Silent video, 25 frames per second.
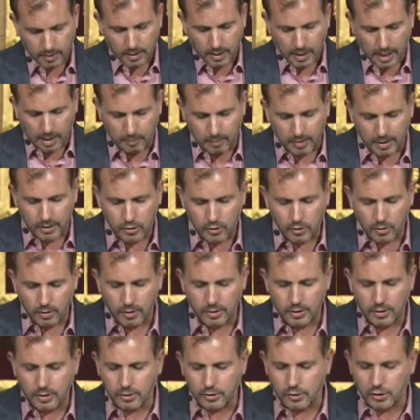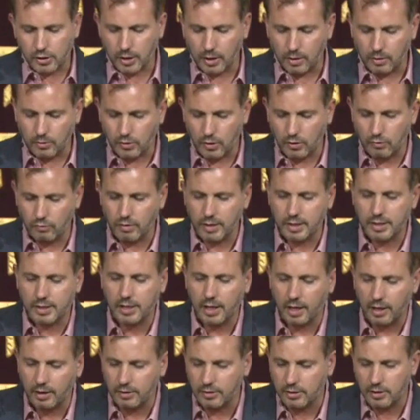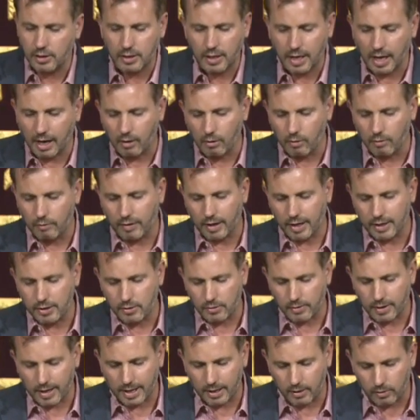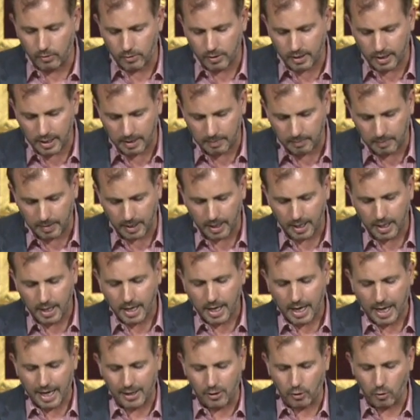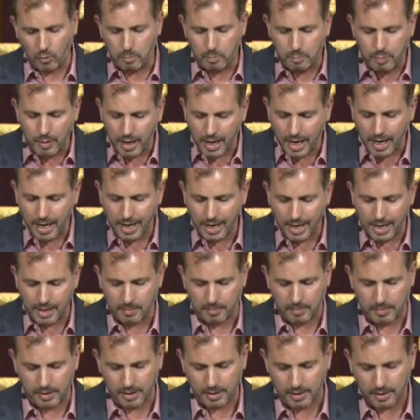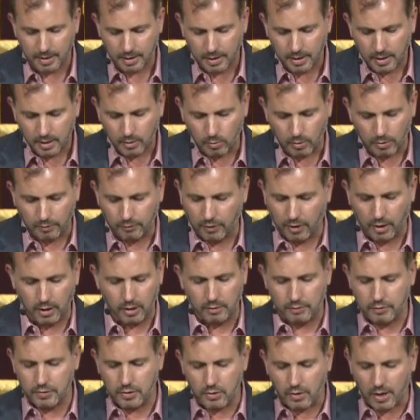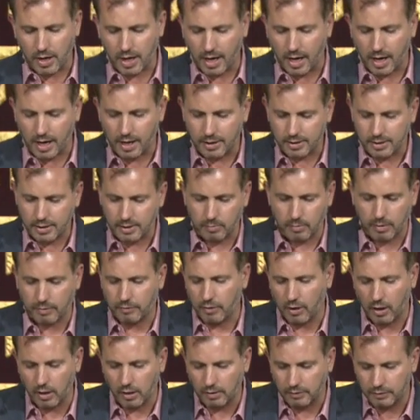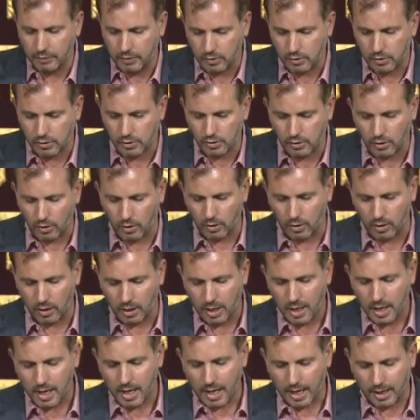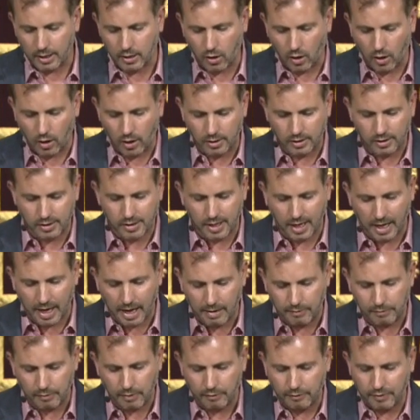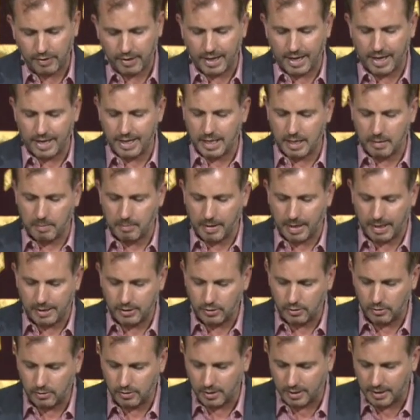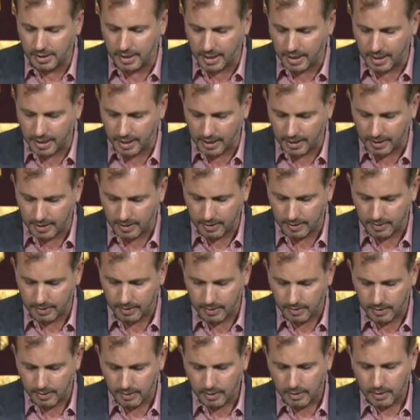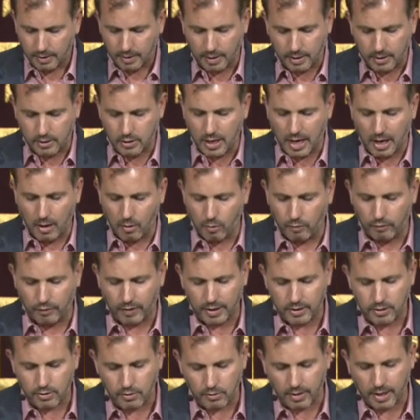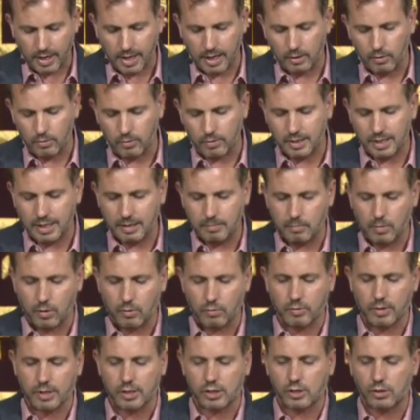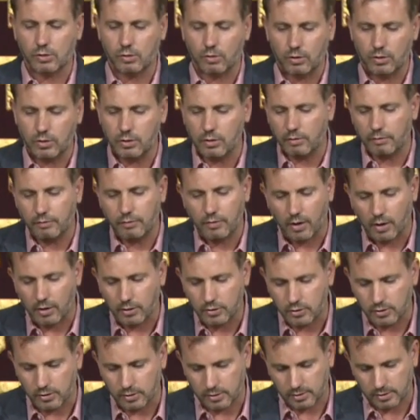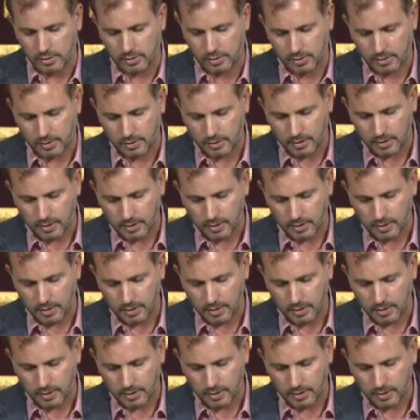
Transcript: And when you and your children return to Yehovah, Your Elohim, and obey Him with all of your heart and with all of your soul according to everything I command you today, then Yehovah, Your Elohim, will restore your fortunes.